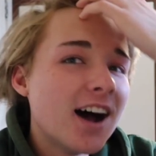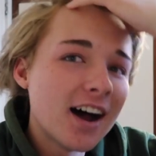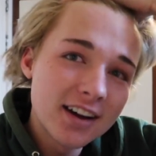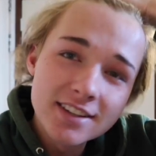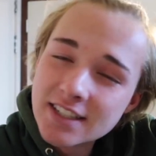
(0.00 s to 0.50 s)

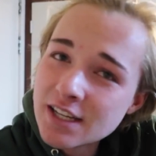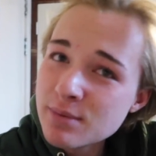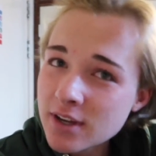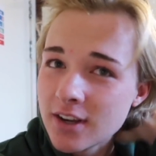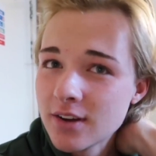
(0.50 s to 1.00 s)
It's gonna
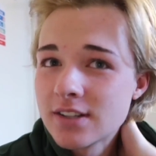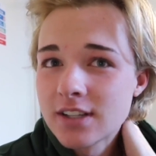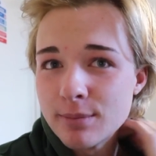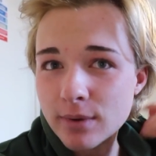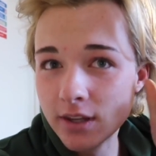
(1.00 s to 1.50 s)
be
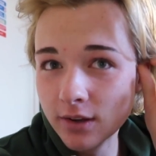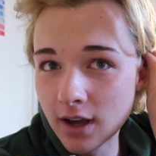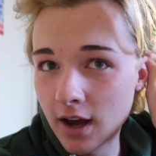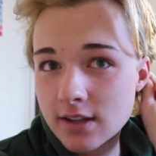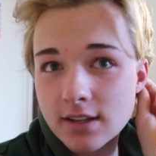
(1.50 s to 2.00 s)
cute
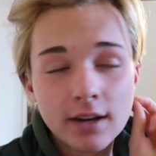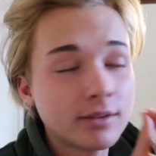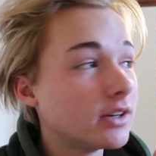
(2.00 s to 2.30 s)
guys, and I'm